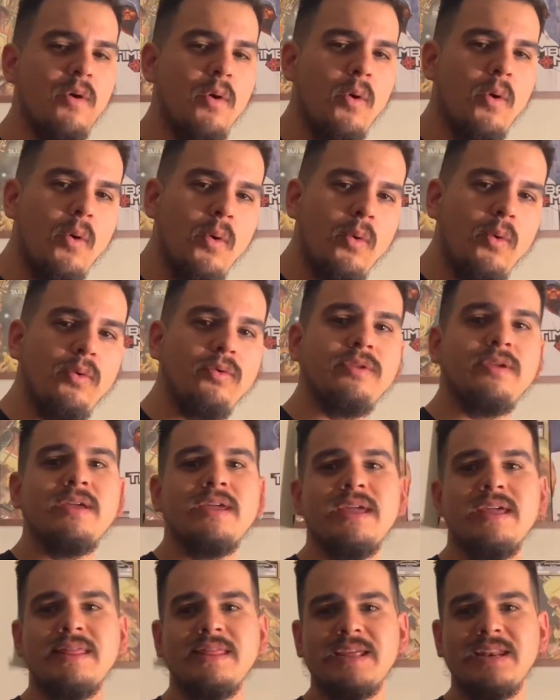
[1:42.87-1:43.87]
old
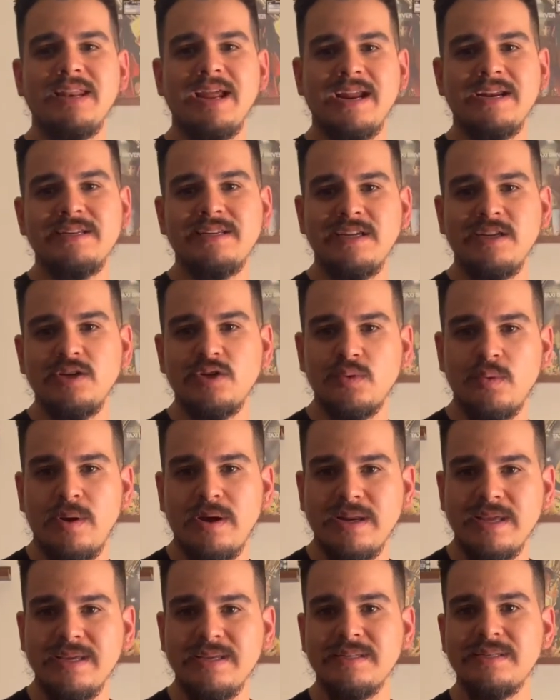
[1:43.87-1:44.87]
in the
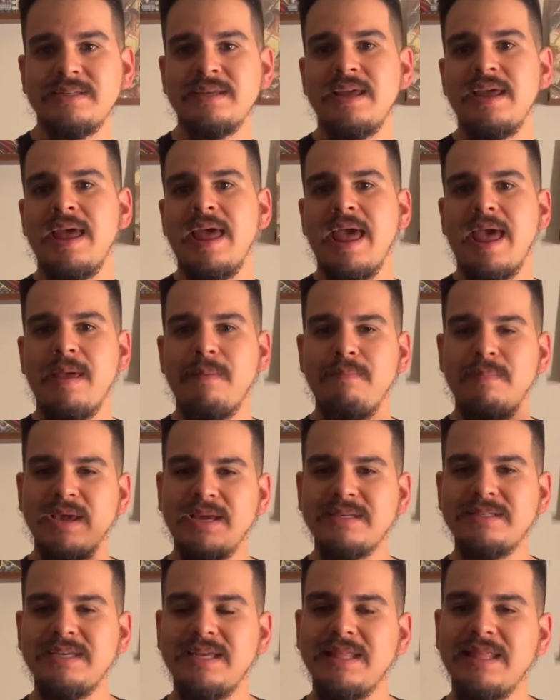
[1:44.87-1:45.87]
1920s and
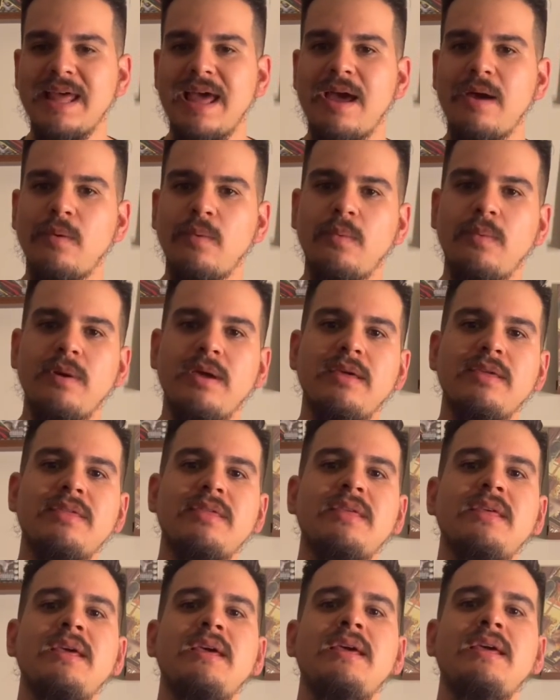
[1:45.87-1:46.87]
mixing that with
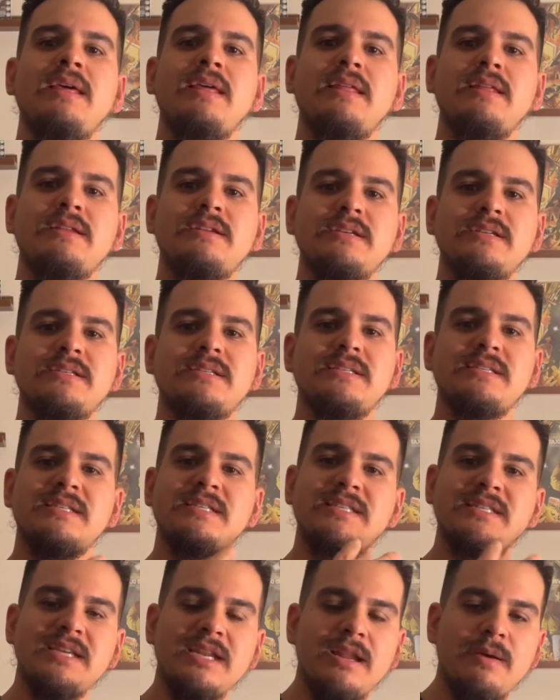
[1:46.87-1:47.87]
just
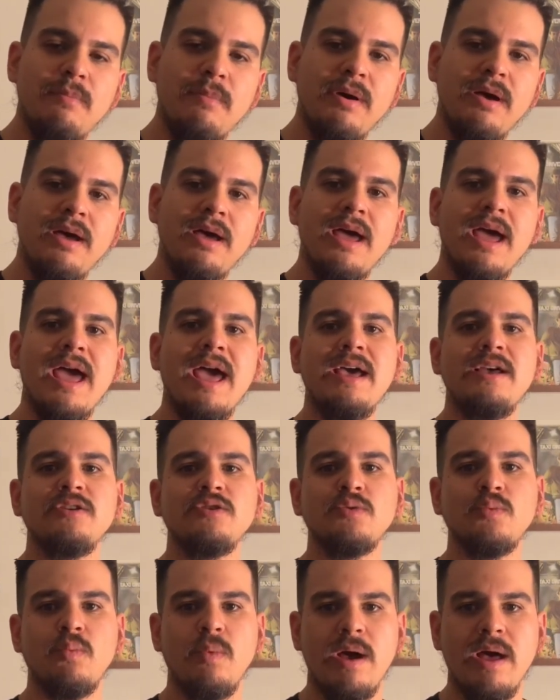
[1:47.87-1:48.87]
cinema
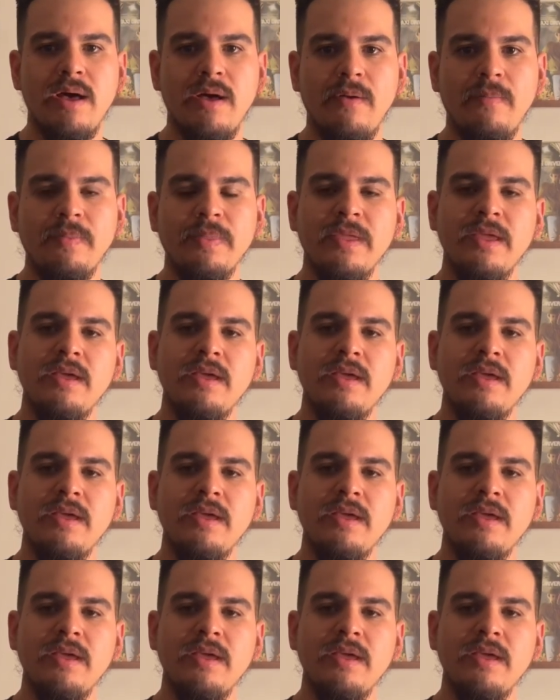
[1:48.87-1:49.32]
as well.